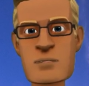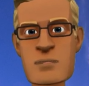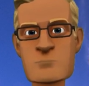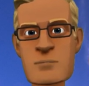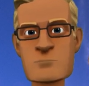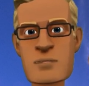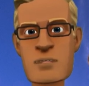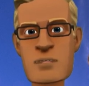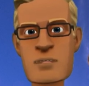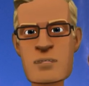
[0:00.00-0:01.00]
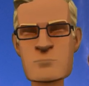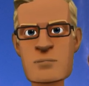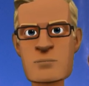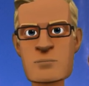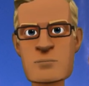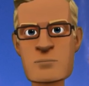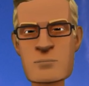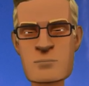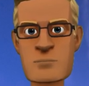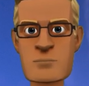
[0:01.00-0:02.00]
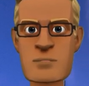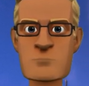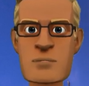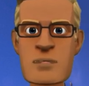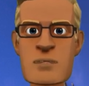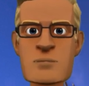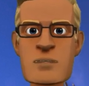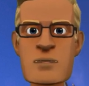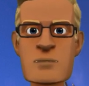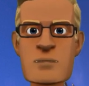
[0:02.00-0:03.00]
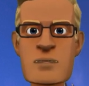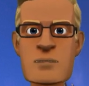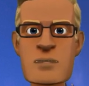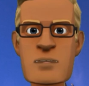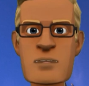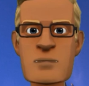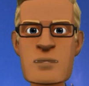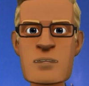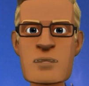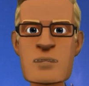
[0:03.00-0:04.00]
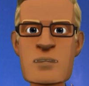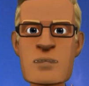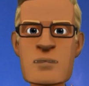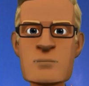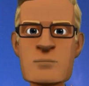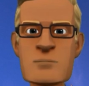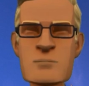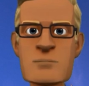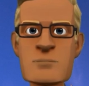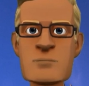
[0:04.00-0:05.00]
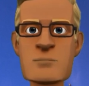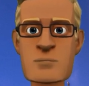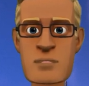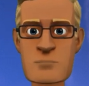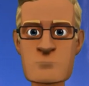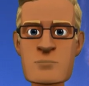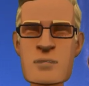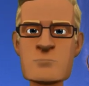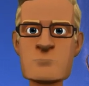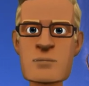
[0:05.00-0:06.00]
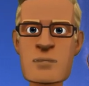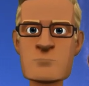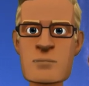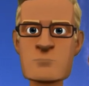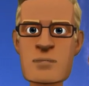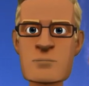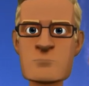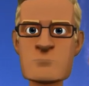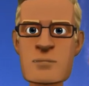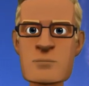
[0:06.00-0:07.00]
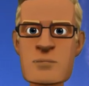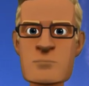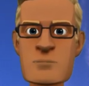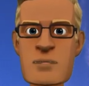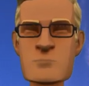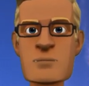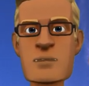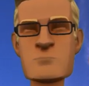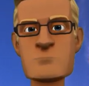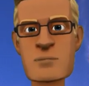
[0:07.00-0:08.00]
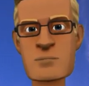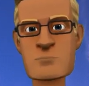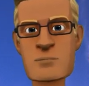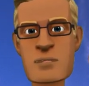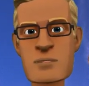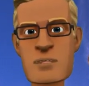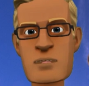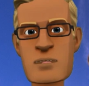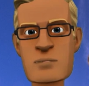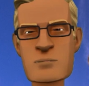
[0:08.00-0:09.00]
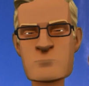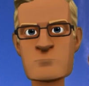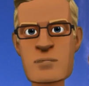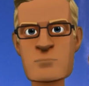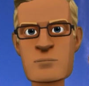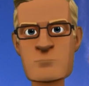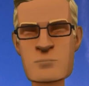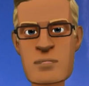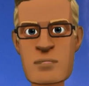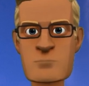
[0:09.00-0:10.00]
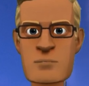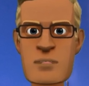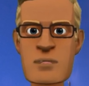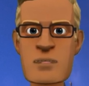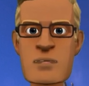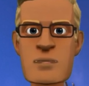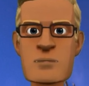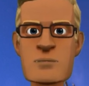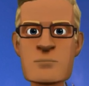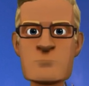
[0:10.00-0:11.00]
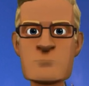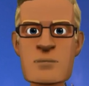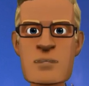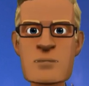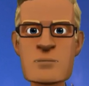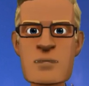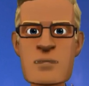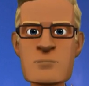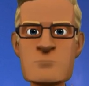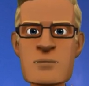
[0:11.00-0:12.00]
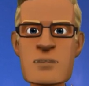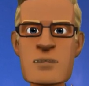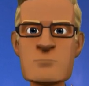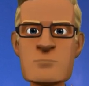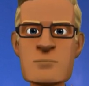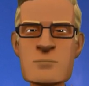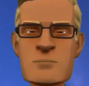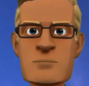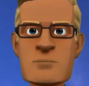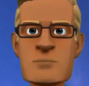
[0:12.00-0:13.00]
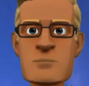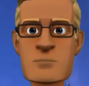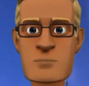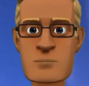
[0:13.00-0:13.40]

Now, as we read earlier, Jehovah told faithful Abraham, And by means of your offspring, all nations of the earth will obtain a blessing for themselves.